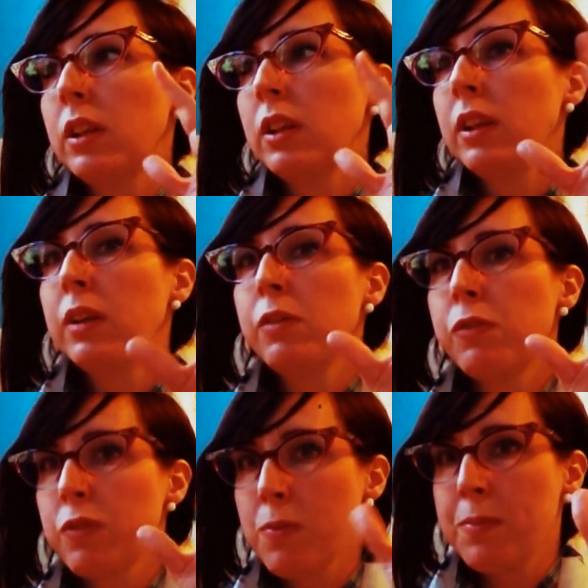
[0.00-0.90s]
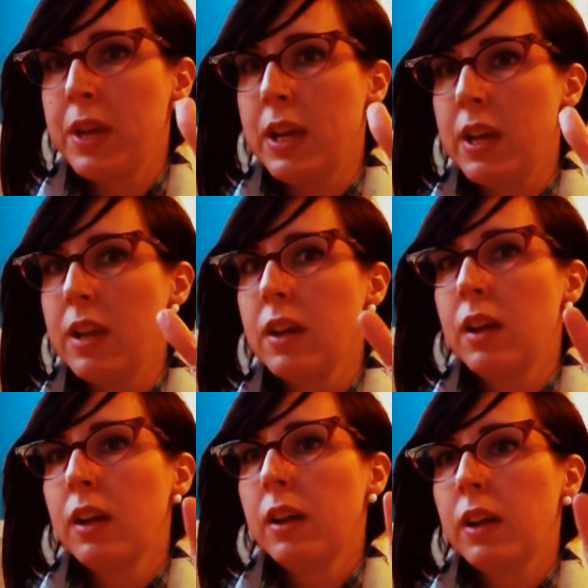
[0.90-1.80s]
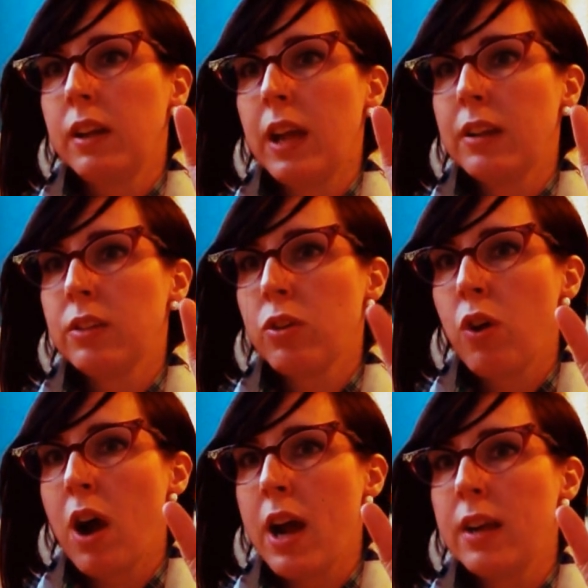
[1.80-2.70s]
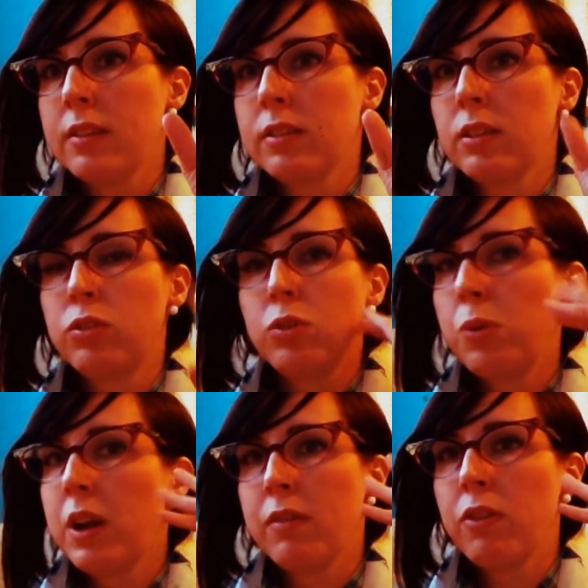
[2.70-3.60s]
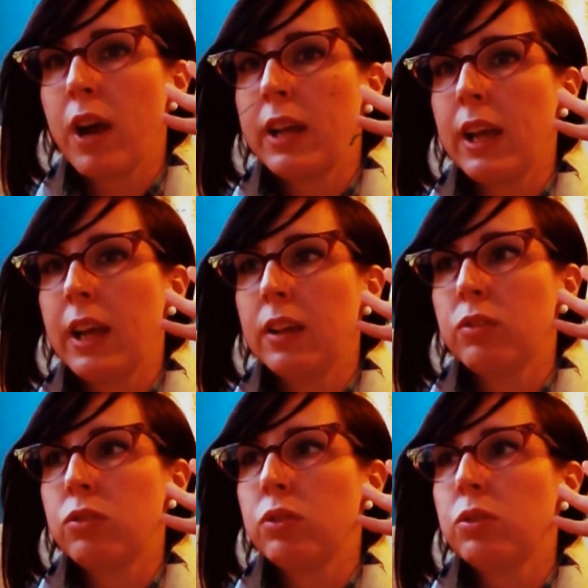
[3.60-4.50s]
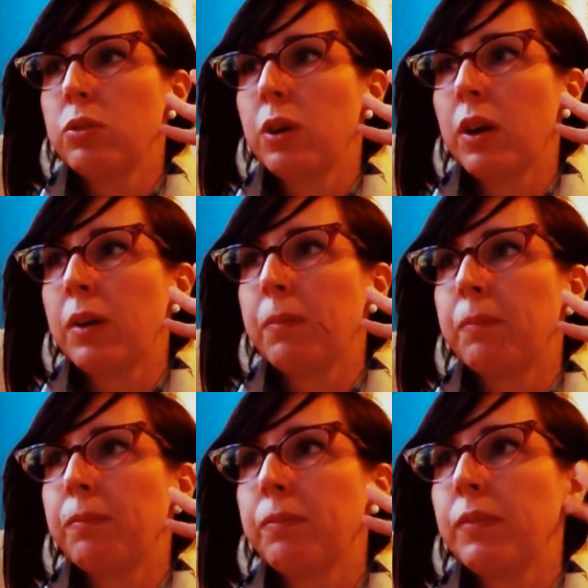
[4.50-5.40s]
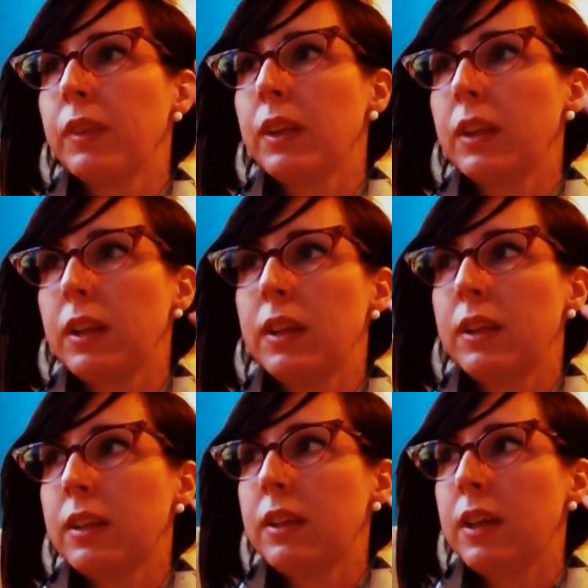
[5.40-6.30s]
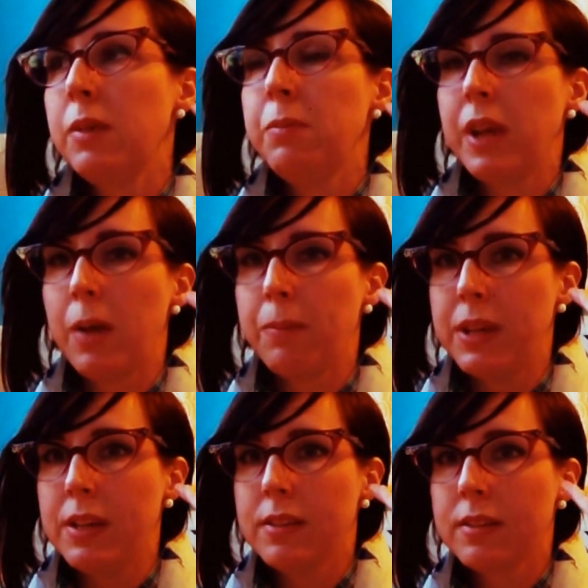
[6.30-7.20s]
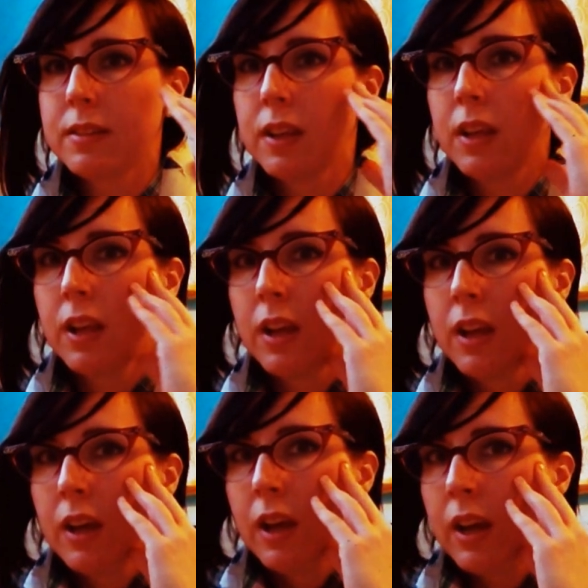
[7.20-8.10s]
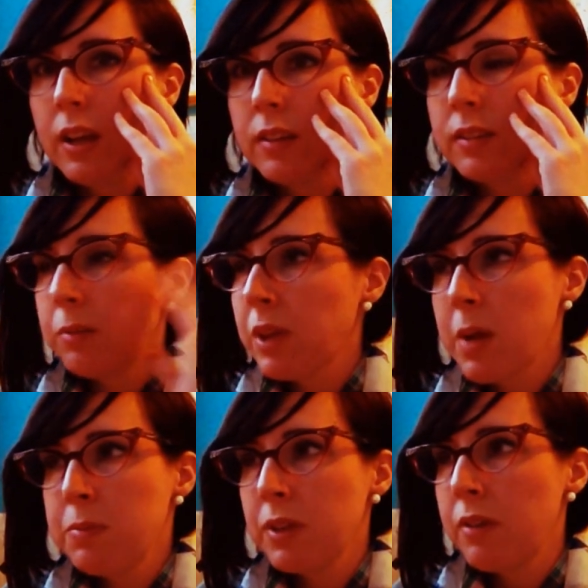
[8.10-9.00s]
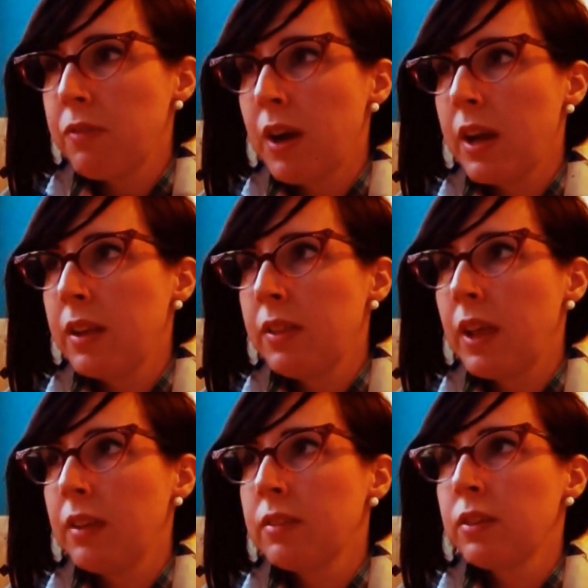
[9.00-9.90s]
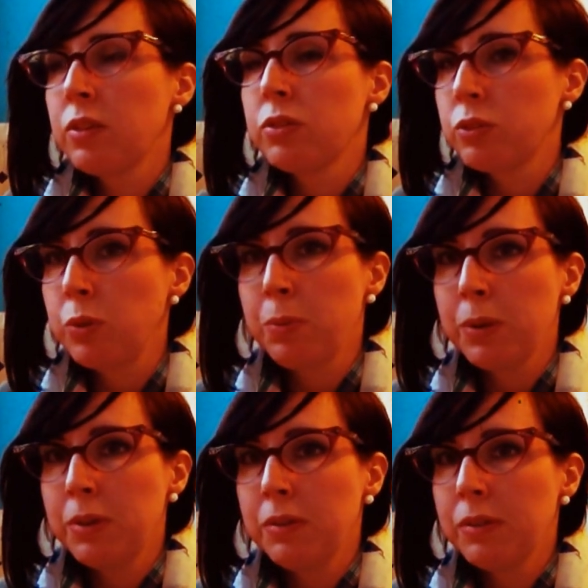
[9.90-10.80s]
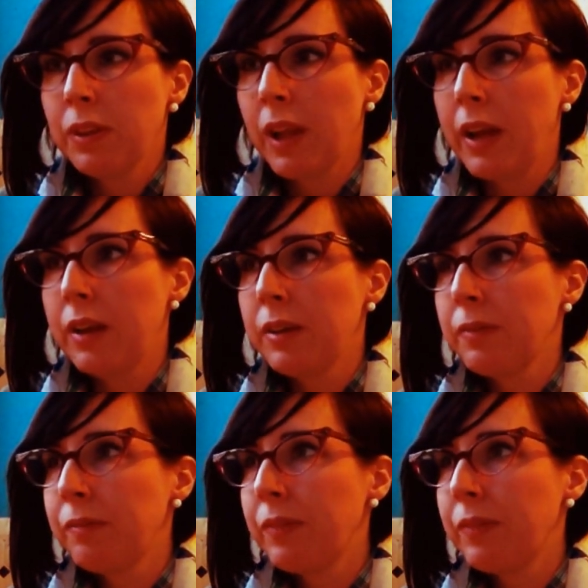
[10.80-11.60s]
live for me, connect to Christ, to do whatever I can to keep me at peace. And sometimes I find things that are stupid, like,